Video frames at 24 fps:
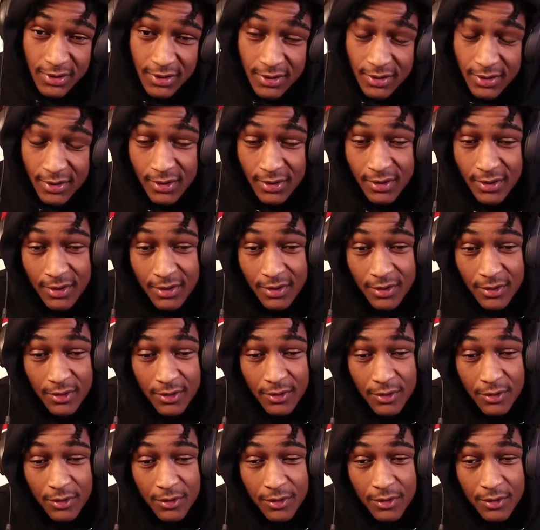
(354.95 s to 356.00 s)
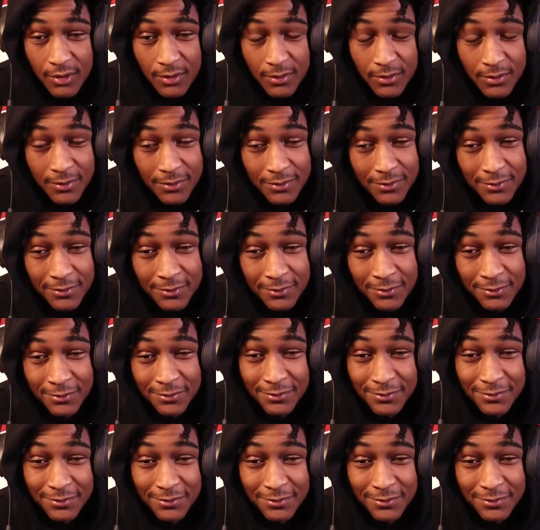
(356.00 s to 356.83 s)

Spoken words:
Nothing is said.